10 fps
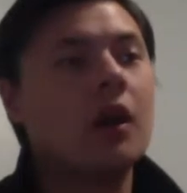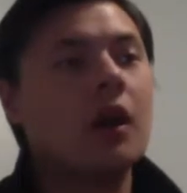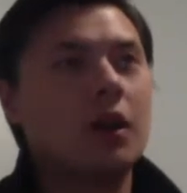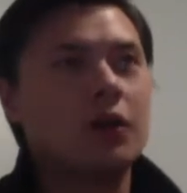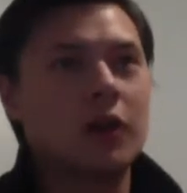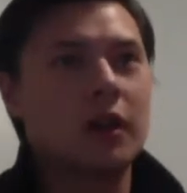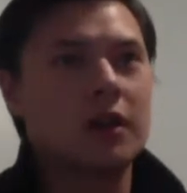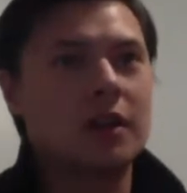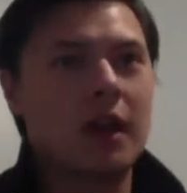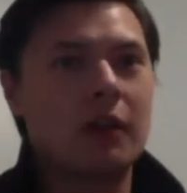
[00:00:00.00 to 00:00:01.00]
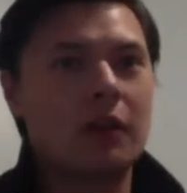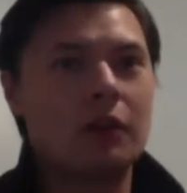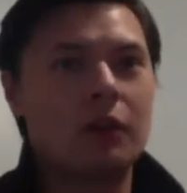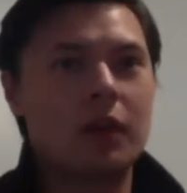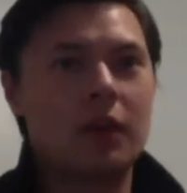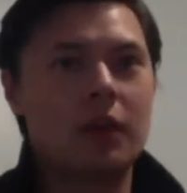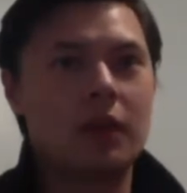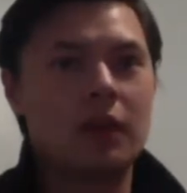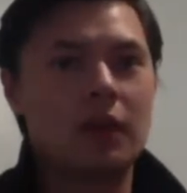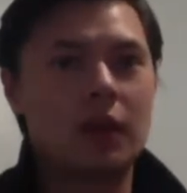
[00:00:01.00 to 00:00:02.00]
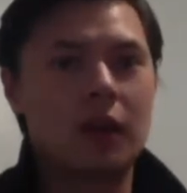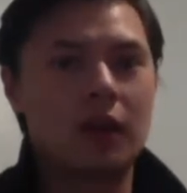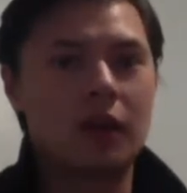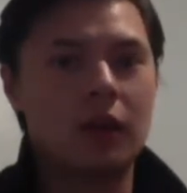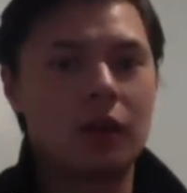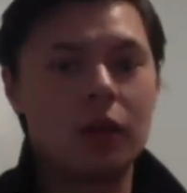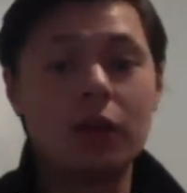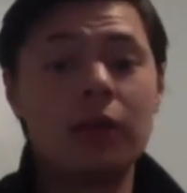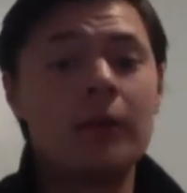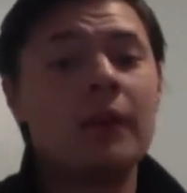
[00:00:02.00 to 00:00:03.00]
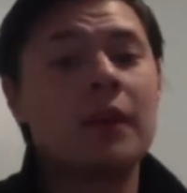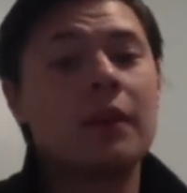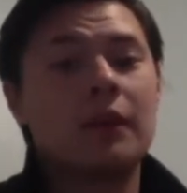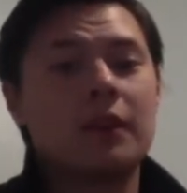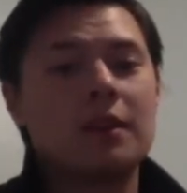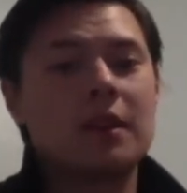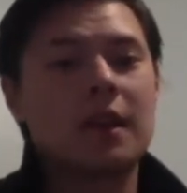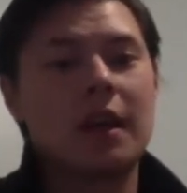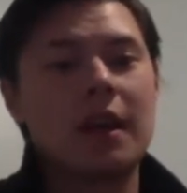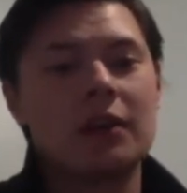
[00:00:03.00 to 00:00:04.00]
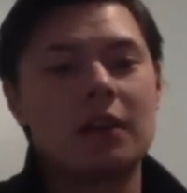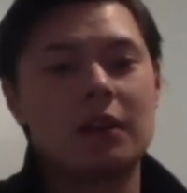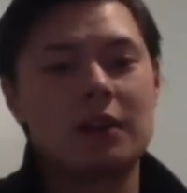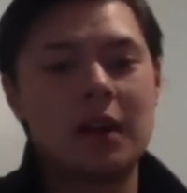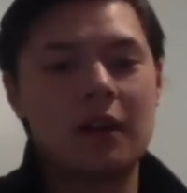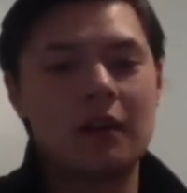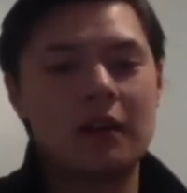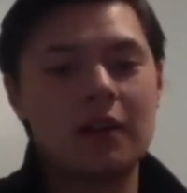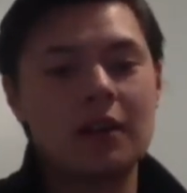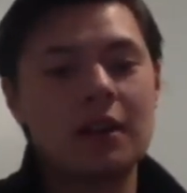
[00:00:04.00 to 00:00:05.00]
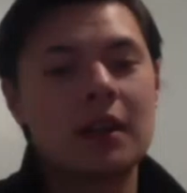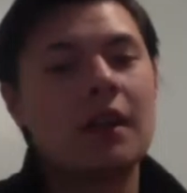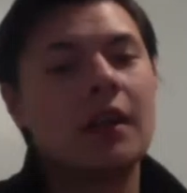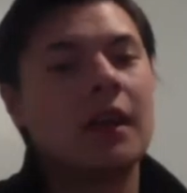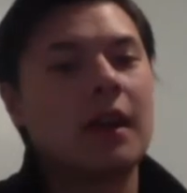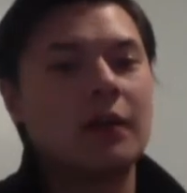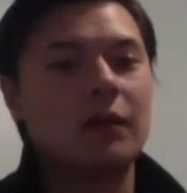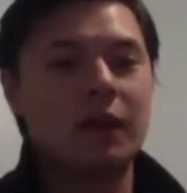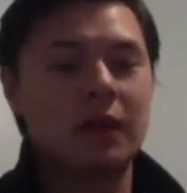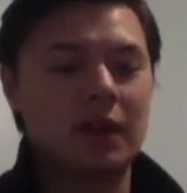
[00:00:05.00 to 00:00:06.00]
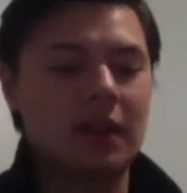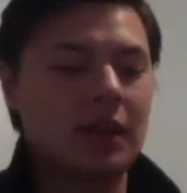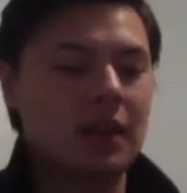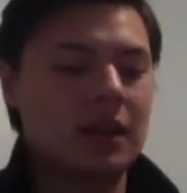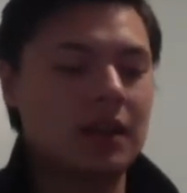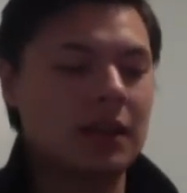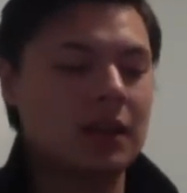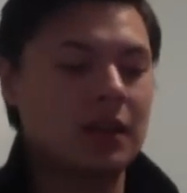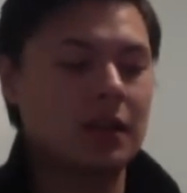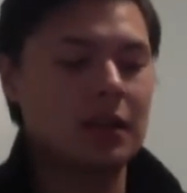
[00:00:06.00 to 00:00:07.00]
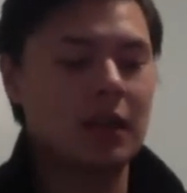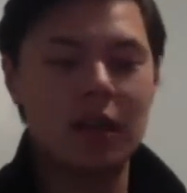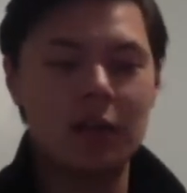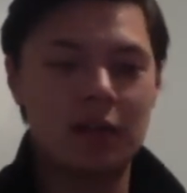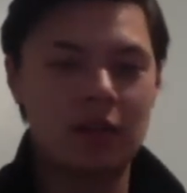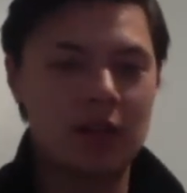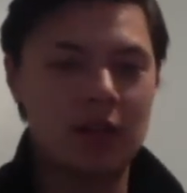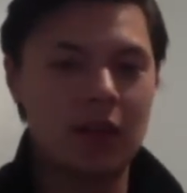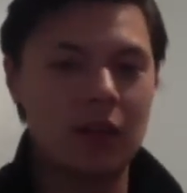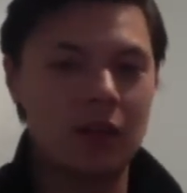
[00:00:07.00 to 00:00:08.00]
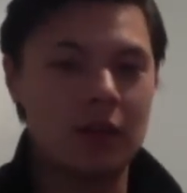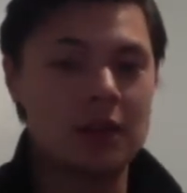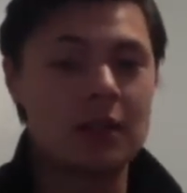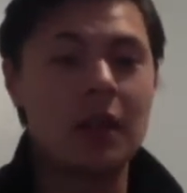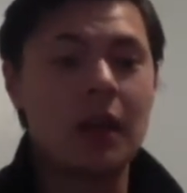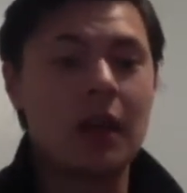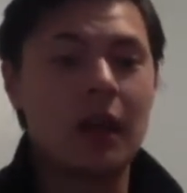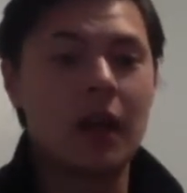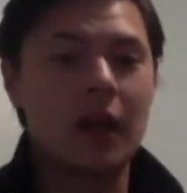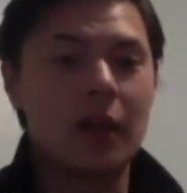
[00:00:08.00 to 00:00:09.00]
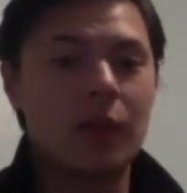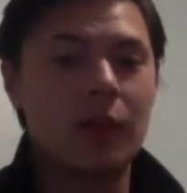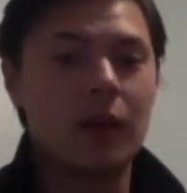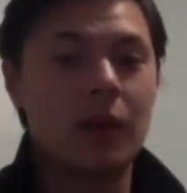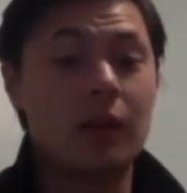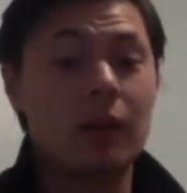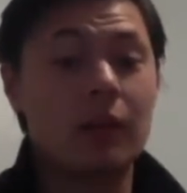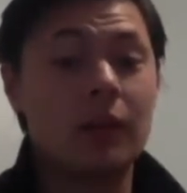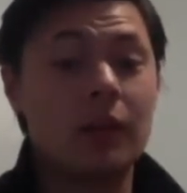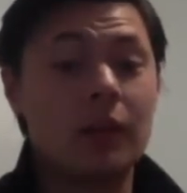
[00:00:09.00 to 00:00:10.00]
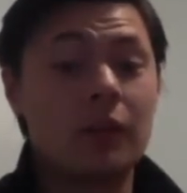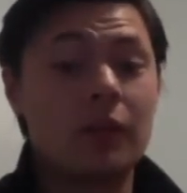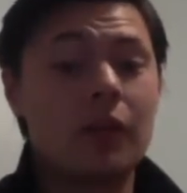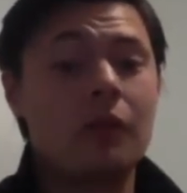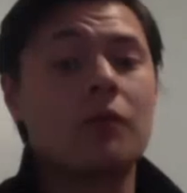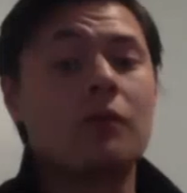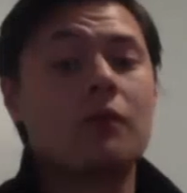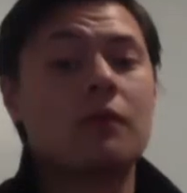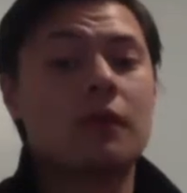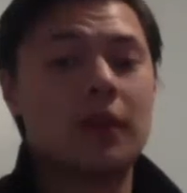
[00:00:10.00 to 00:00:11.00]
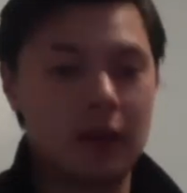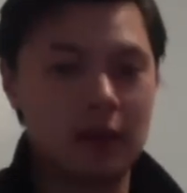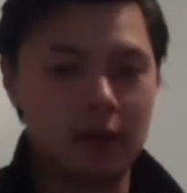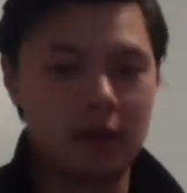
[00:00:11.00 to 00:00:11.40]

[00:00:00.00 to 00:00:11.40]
are drawing a tower with a cone roof, you're going to say how tall the tower is and what the diameter of the tower is off of your own thinking.